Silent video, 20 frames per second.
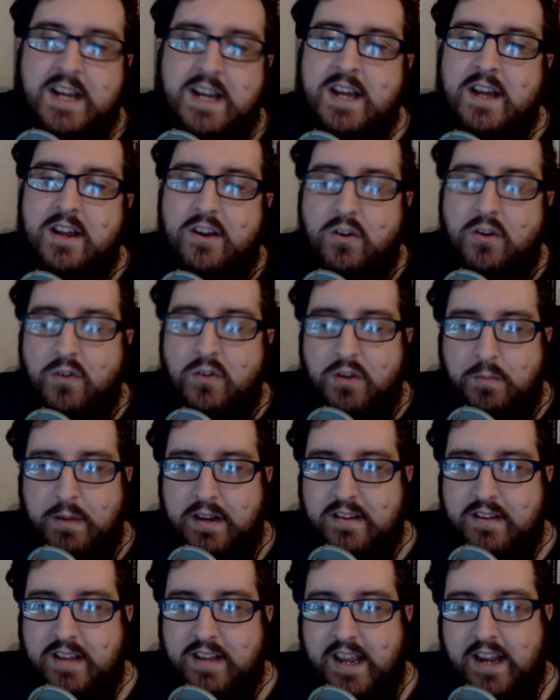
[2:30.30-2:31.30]
who has
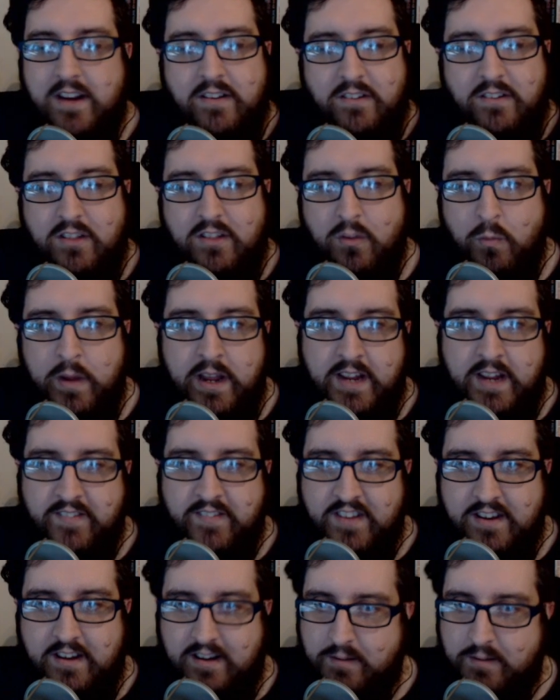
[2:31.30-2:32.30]
been taken under the wing of the
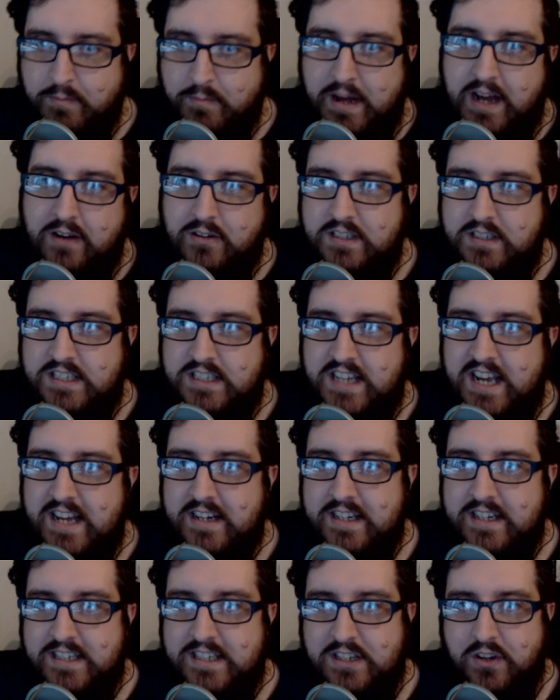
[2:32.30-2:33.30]
Dark Powers
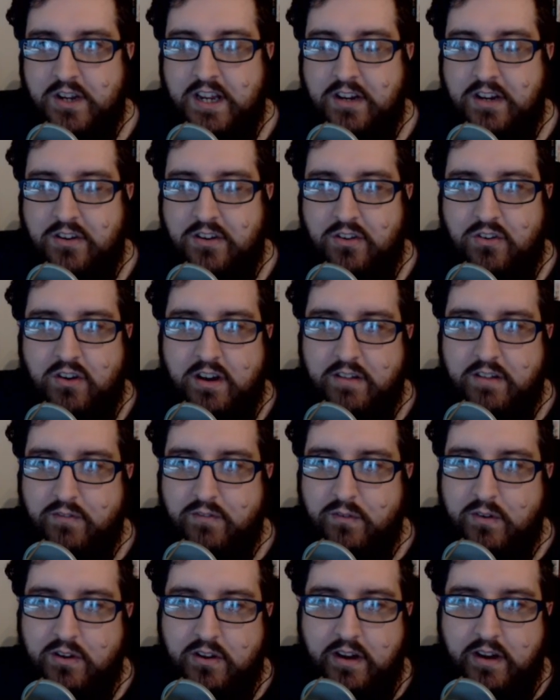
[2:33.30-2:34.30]
and is looking to try
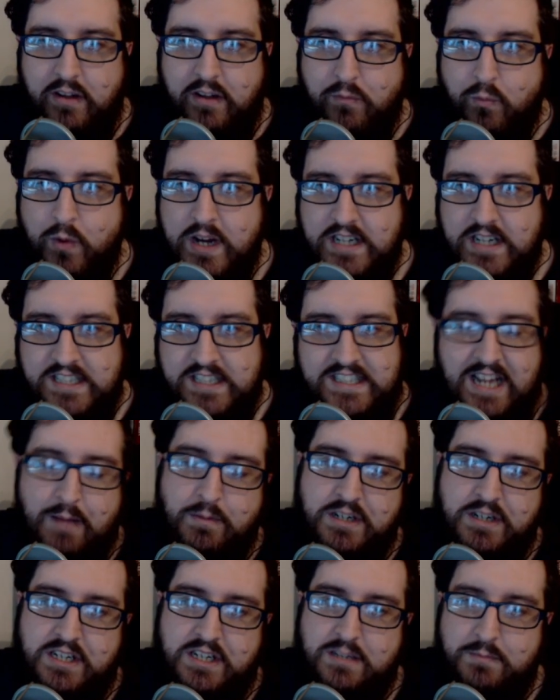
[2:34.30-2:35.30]
to
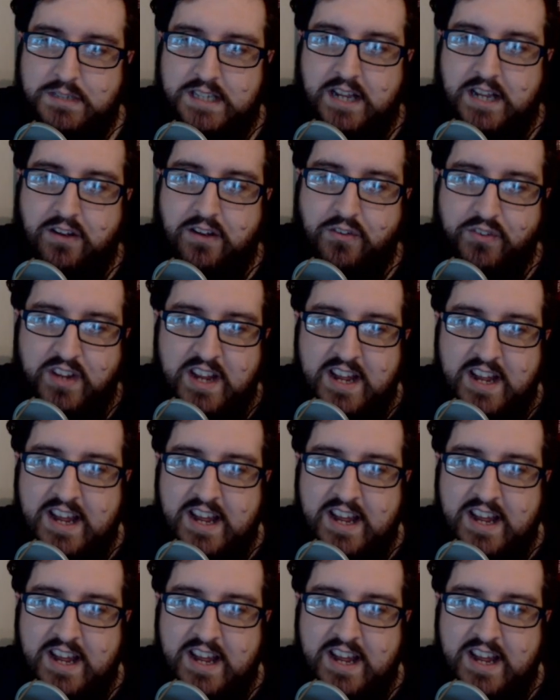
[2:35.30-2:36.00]
re-establish themselves